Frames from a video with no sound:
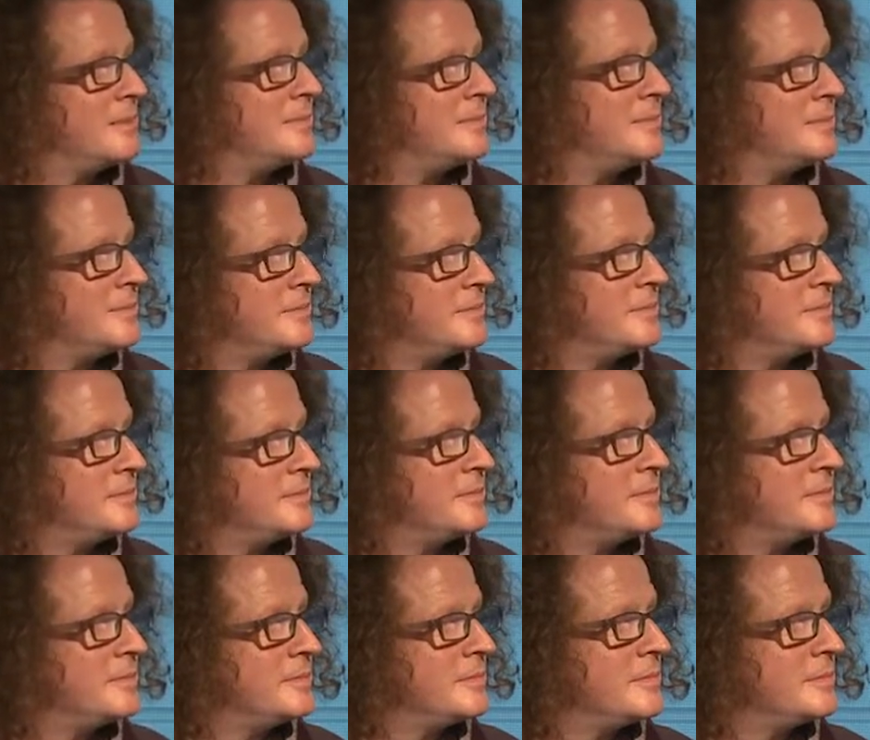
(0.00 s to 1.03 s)

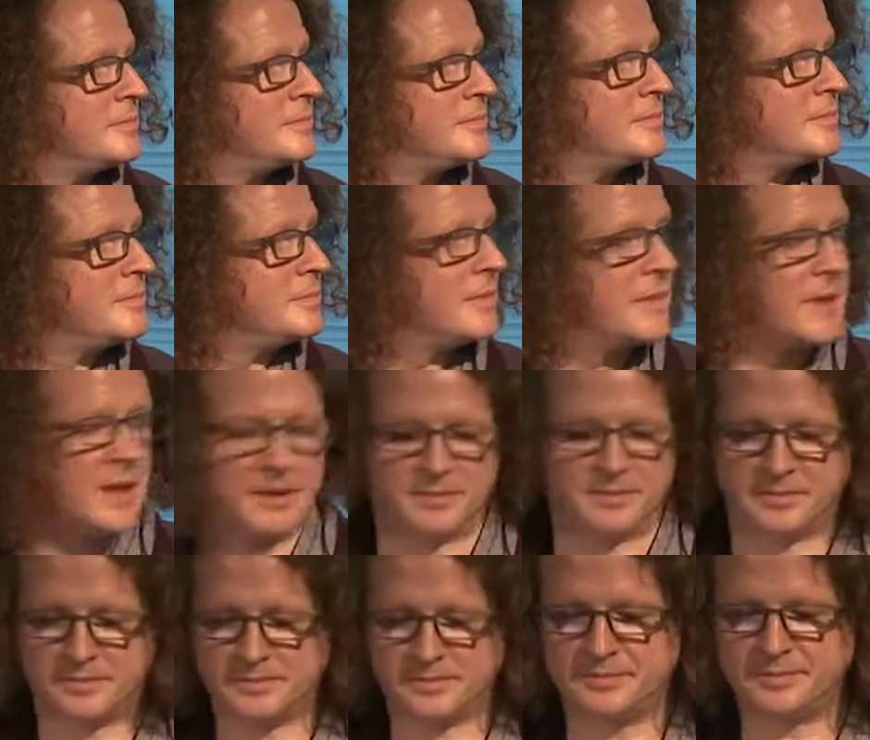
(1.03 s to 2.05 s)

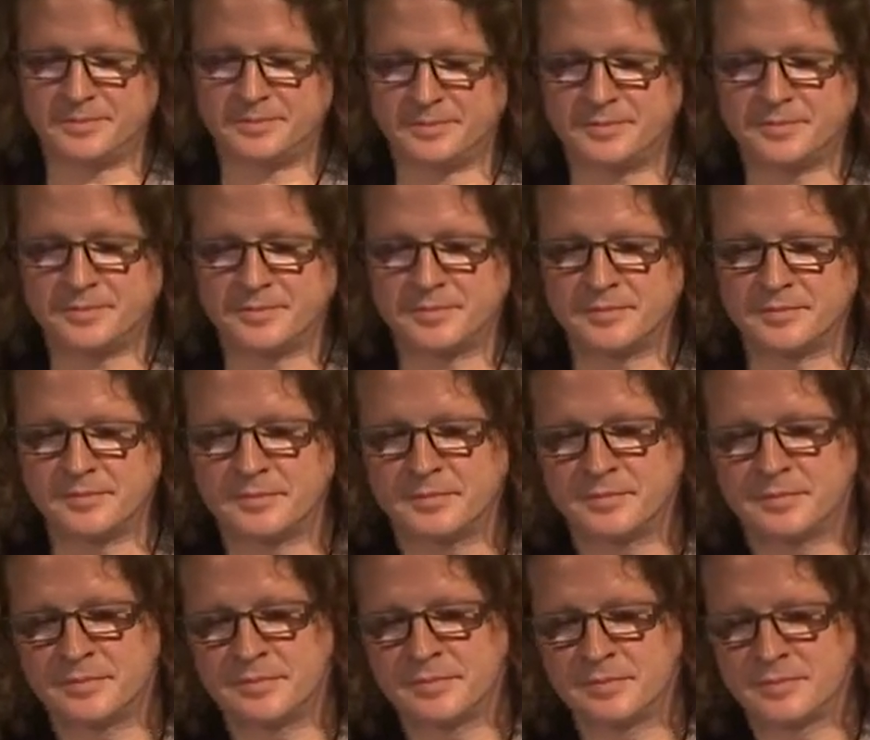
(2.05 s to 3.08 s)

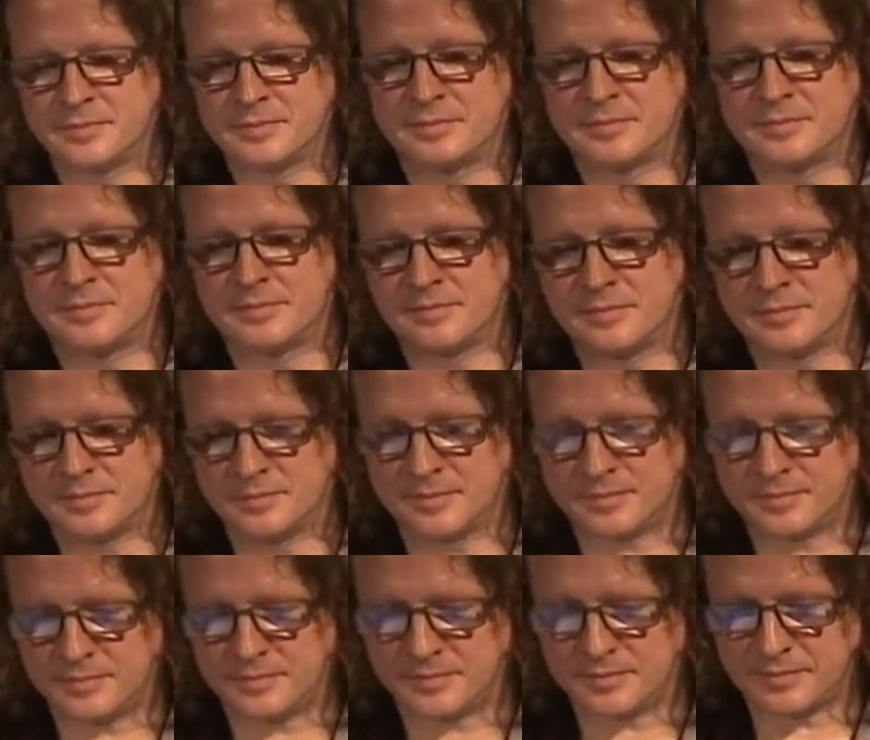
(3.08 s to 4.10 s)

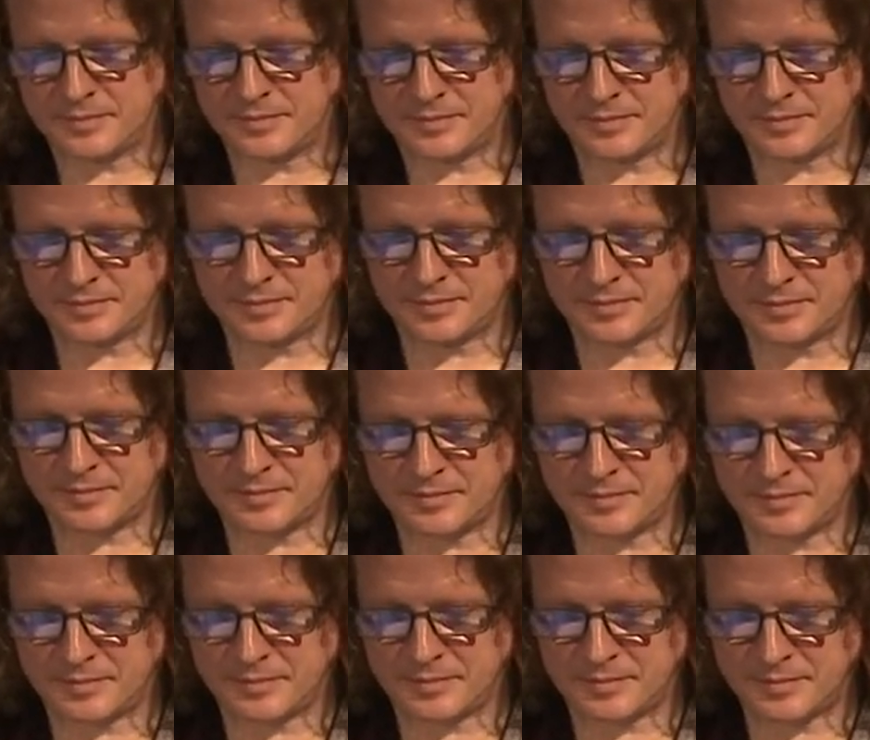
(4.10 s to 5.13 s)

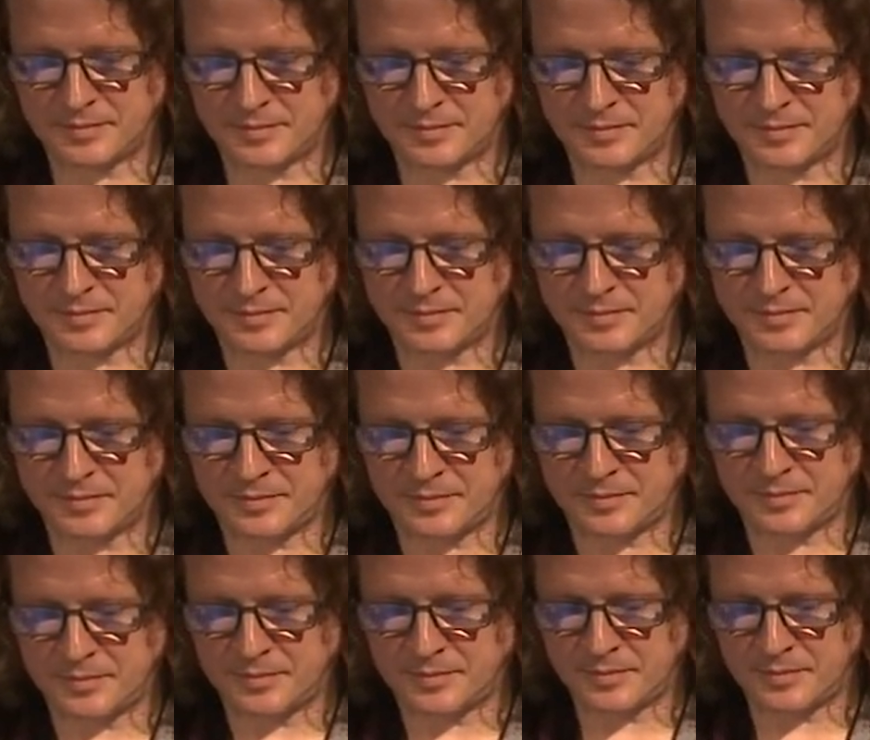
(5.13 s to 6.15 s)

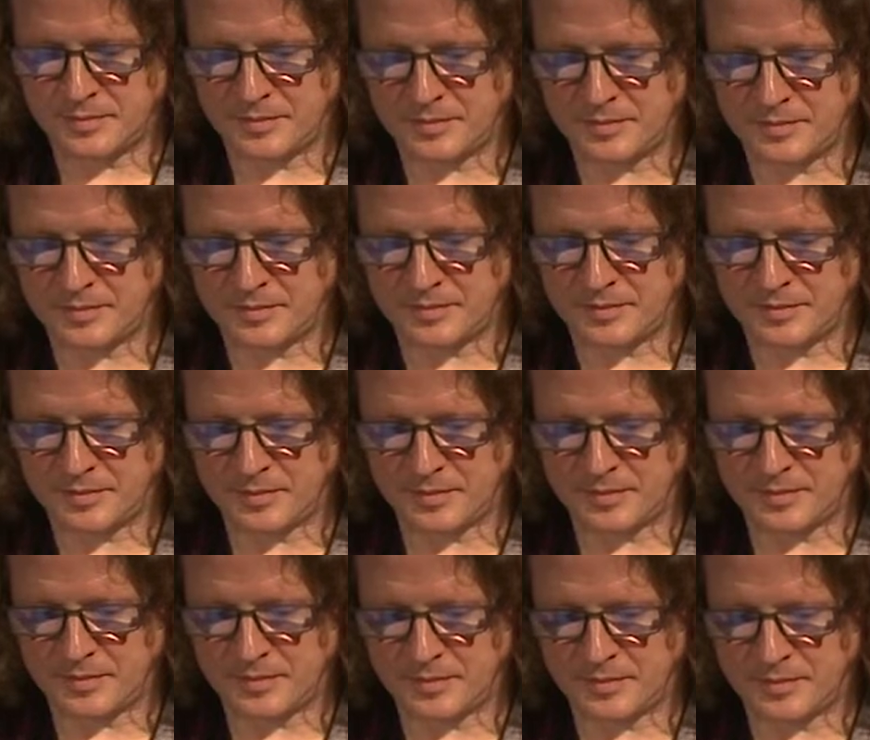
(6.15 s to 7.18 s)

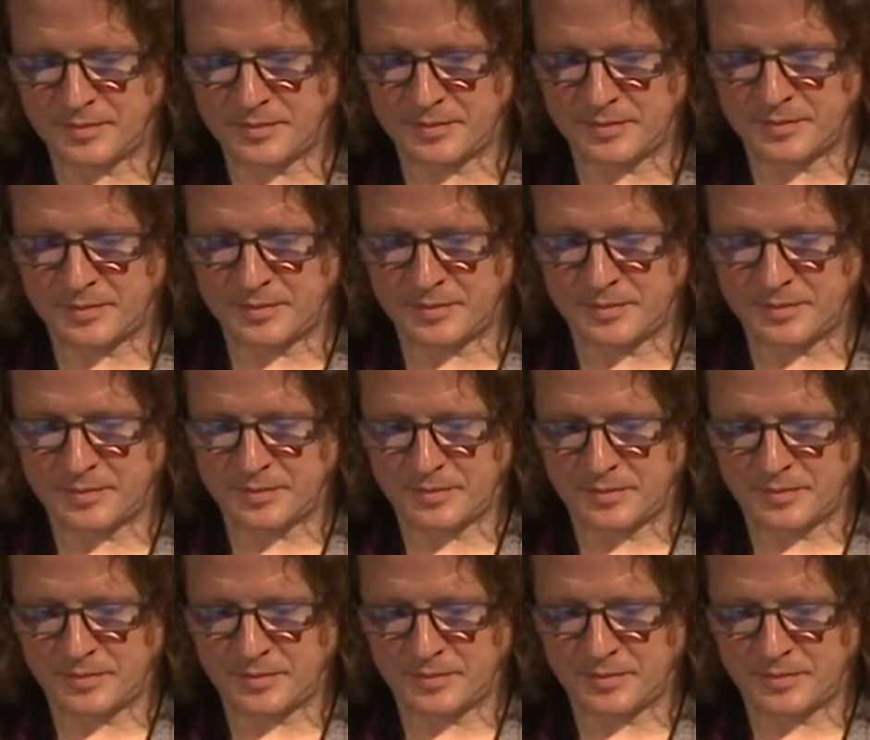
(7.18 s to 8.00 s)
The person shown says nothing.